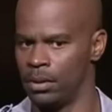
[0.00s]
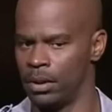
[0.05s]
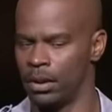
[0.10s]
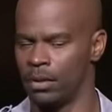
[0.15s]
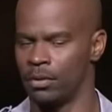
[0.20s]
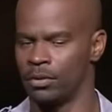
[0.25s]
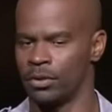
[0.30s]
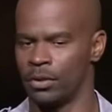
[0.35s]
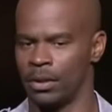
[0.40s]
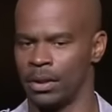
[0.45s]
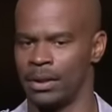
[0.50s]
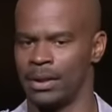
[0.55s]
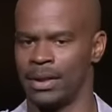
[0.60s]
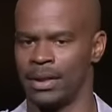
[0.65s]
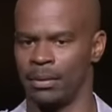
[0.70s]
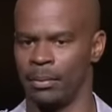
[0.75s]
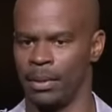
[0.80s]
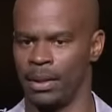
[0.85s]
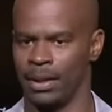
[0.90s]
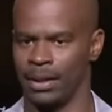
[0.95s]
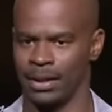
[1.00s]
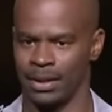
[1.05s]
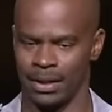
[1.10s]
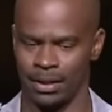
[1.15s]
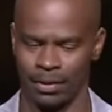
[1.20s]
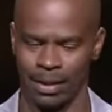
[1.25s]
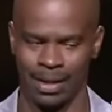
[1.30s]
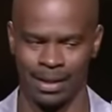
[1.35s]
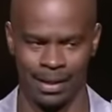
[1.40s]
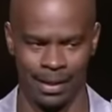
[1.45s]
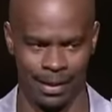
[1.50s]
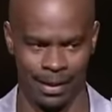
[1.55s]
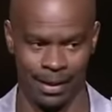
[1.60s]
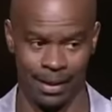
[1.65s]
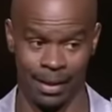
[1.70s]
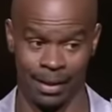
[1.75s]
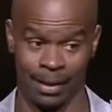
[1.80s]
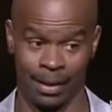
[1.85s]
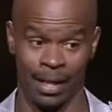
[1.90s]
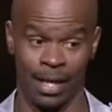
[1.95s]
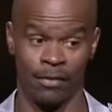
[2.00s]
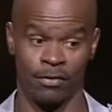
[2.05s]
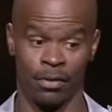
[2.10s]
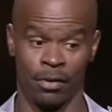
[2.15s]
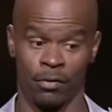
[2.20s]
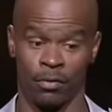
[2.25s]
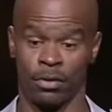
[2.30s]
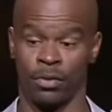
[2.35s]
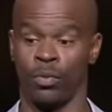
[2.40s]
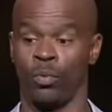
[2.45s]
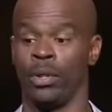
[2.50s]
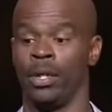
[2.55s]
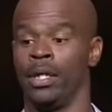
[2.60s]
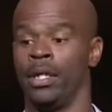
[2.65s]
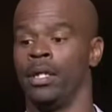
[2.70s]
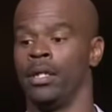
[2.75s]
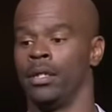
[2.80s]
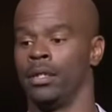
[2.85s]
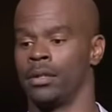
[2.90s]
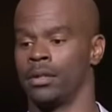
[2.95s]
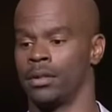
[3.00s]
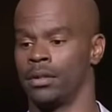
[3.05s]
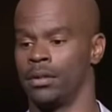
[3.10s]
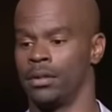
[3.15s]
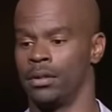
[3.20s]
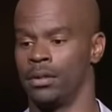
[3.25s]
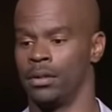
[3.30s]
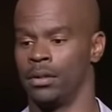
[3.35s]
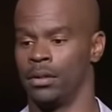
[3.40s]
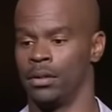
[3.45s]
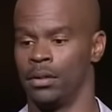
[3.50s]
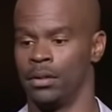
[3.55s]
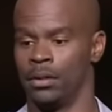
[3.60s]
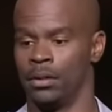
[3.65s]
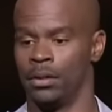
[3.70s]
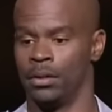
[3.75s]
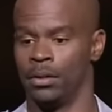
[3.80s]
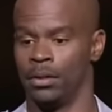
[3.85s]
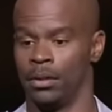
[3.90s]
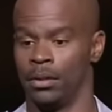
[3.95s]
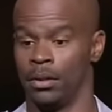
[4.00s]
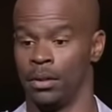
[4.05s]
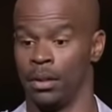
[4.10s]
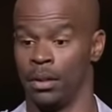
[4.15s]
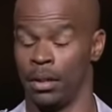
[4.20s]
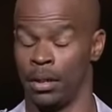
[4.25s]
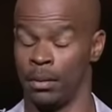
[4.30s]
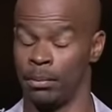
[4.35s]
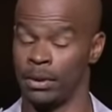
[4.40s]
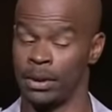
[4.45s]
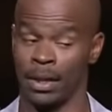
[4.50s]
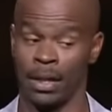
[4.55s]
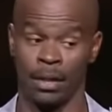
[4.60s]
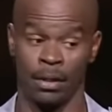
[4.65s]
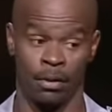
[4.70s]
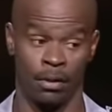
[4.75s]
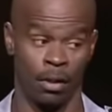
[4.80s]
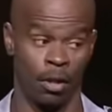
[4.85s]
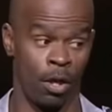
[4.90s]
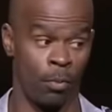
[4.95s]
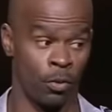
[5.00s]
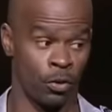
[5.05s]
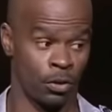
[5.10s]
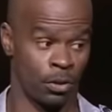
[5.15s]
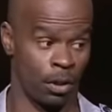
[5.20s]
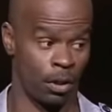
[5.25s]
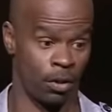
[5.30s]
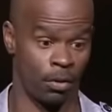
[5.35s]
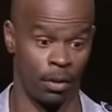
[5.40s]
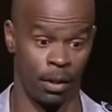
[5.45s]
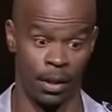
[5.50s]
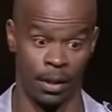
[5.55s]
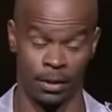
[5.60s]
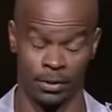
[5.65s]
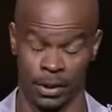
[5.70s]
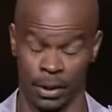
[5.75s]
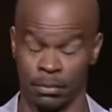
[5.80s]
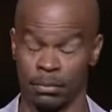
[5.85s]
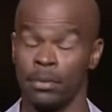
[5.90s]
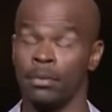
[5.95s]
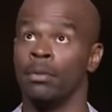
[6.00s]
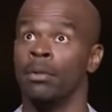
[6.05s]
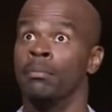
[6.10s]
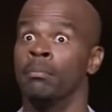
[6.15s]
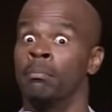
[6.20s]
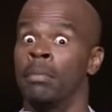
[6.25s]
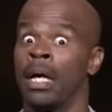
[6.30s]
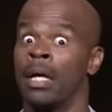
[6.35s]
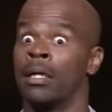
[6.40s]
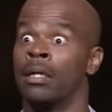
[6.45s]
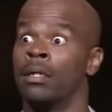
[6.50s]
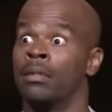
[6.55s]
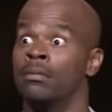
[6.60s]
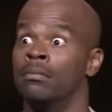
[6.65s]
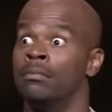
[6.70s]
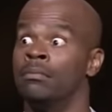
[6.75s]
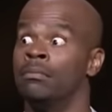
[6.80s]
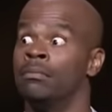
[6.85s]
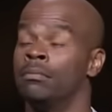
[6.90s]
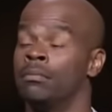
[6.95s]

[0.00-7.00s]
And he goes on to tell me that until that night, he hadn't laughed in over twenty years. And I'm telling you, I almost started crying. I was like, you better back up.